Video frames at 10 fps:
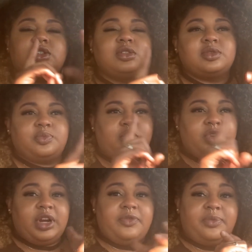She's moved
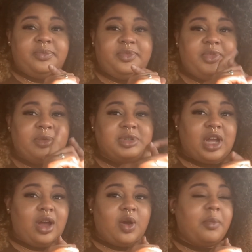here from
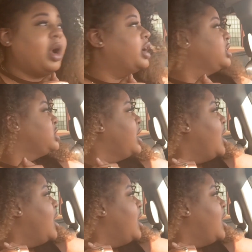Chicago in March.